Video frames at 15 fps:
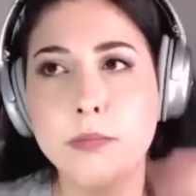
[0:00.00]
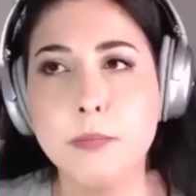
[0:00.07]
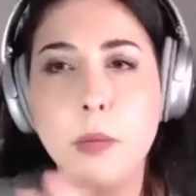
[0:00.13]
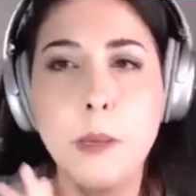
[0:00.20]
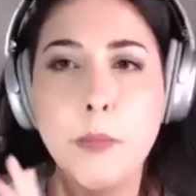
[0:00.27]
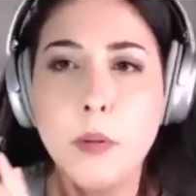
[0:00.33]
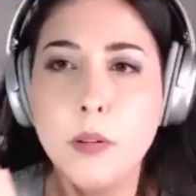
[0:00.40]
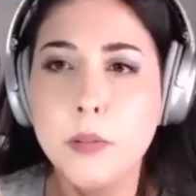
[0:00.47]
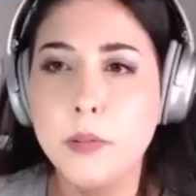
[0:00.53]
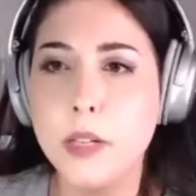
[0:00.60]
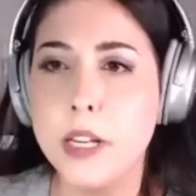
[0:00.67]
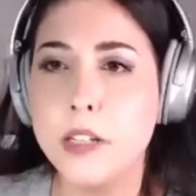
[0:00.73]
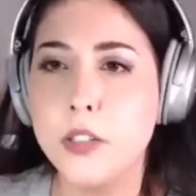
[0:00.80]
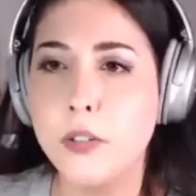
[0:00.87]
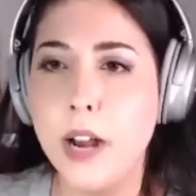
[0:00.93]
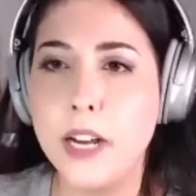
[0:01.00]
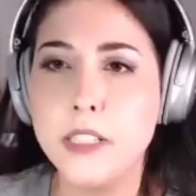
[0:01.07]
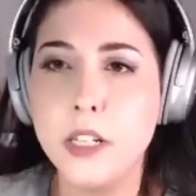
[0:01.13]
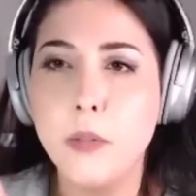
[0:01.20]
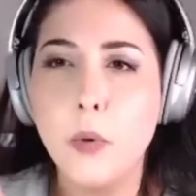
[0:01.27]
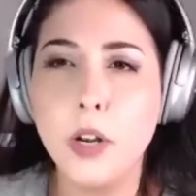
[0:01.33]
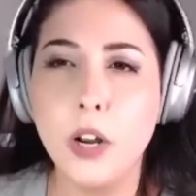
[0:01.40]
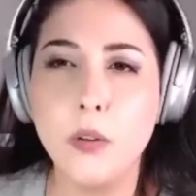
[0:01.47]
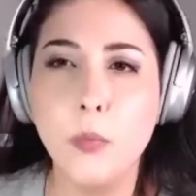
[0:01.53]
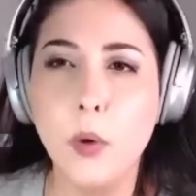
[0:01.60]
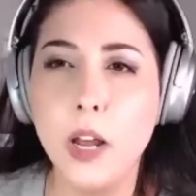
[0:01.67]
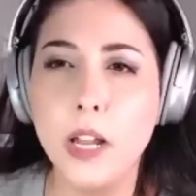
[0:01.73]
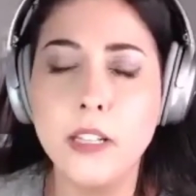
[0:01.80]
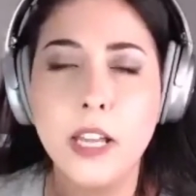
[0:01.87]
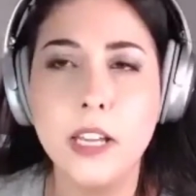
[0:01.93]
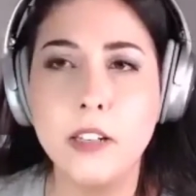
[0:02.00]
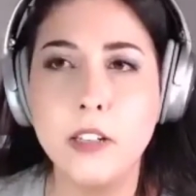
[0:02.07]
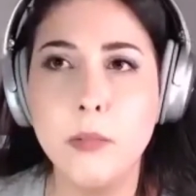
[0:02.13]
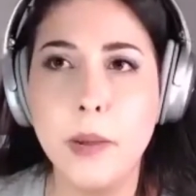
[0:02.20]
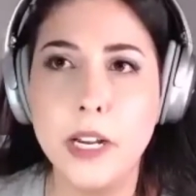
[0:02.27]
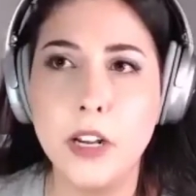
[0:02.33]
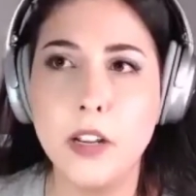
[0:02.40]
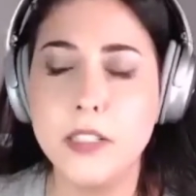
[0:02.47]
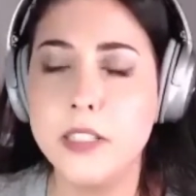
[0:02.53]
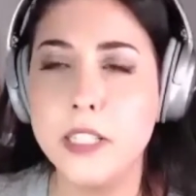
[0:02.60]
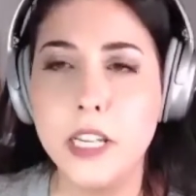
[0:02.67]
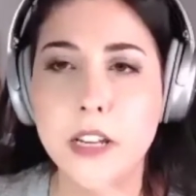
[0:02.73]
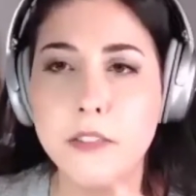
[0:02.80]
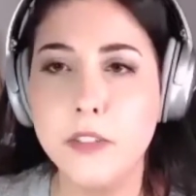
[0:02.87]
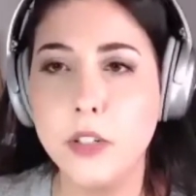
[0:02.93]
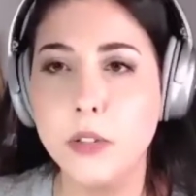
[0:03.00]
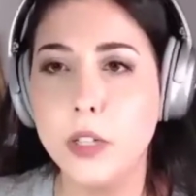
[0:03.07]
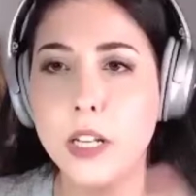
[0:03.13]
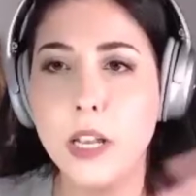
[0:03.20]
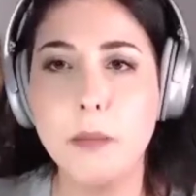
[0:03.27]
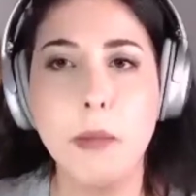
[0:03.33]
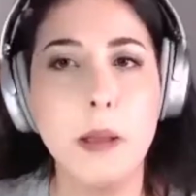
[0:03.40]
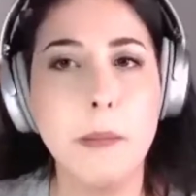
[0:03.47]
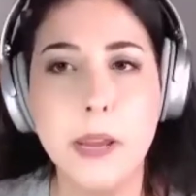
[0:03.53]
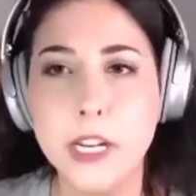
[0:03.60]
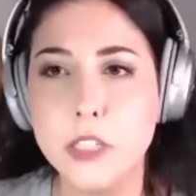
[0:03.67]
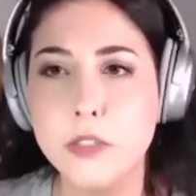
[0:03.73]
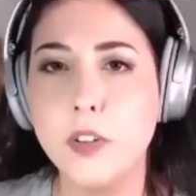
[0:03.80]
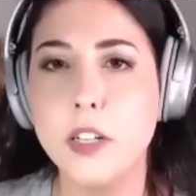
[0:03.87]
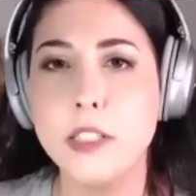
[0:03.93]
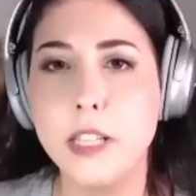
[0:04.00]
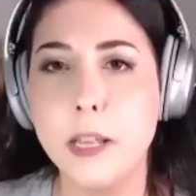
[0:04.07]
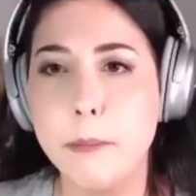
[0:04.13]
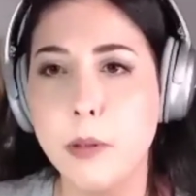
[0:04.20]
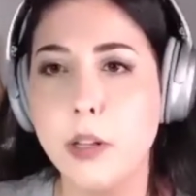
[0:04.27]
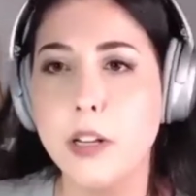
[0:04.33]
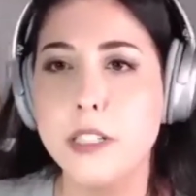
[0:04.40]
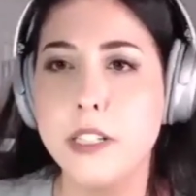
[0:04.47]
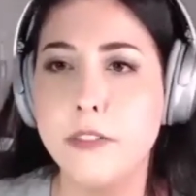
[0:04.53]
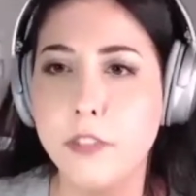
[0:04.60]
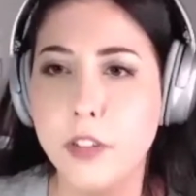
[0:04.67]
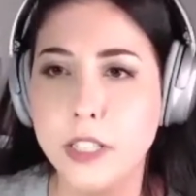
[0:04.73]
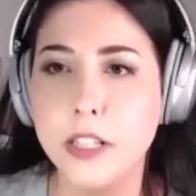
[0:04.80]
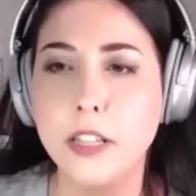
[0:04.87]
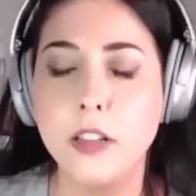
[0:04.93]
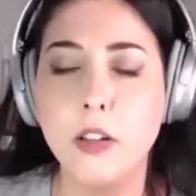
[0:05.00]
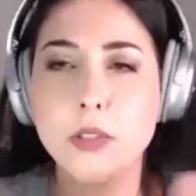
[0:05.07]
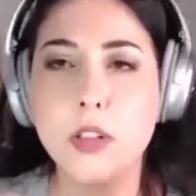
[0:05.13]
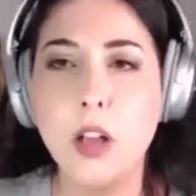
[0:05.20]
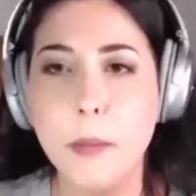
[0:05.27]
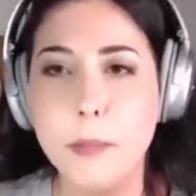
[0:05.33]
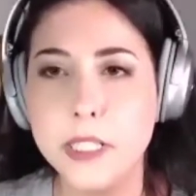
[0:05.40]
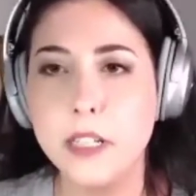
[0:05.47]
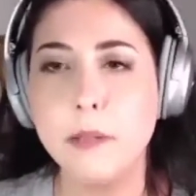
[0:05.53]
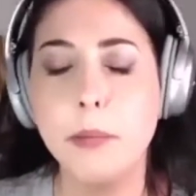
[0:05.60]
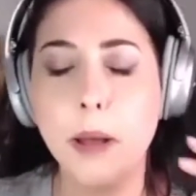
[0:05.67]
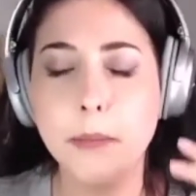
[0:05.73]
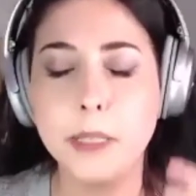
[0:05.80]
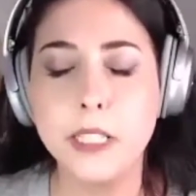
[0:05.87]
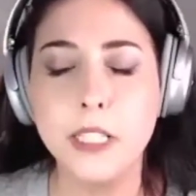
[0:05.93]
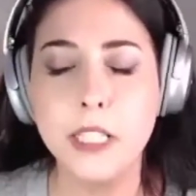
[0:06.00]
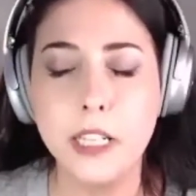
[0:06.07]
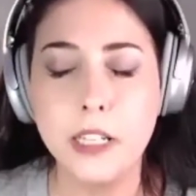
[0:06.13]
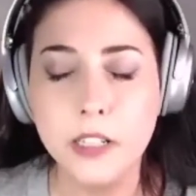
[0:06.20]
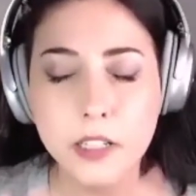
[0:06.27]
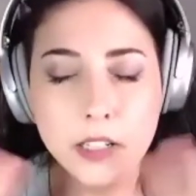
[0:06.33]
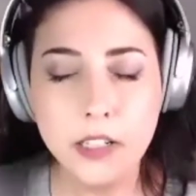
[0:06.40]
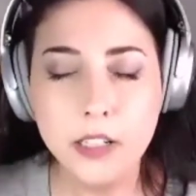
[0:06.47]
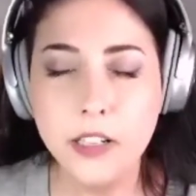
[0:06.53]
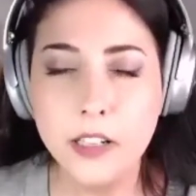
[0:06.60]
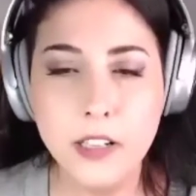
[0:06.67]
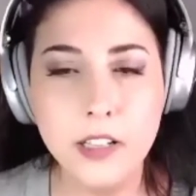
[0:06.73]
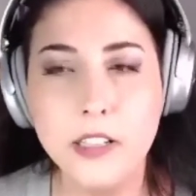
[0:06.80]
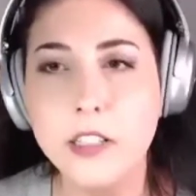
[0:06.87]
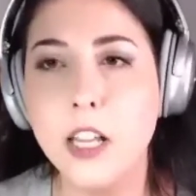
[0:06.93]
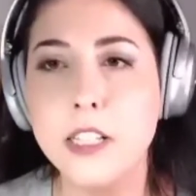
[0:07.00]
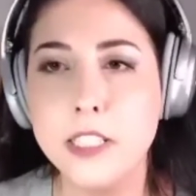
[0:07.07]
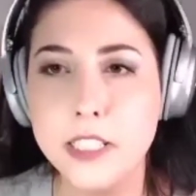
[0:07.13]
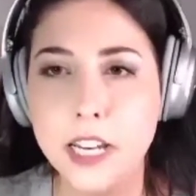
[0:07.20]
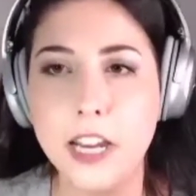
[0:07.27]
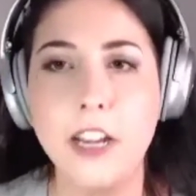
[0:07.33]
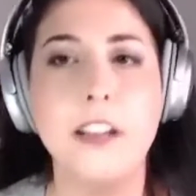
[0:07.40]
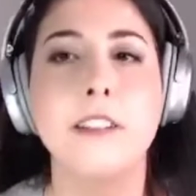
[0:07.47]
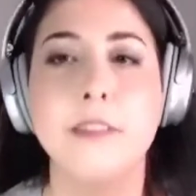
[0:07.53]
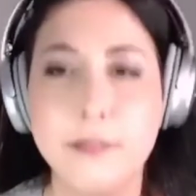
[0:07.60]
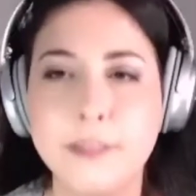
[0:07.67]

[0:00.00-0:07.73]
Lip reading: people interacting one-on-one that you might not see if you look at my page, for example, are different than those commenting publicly. Lots of data.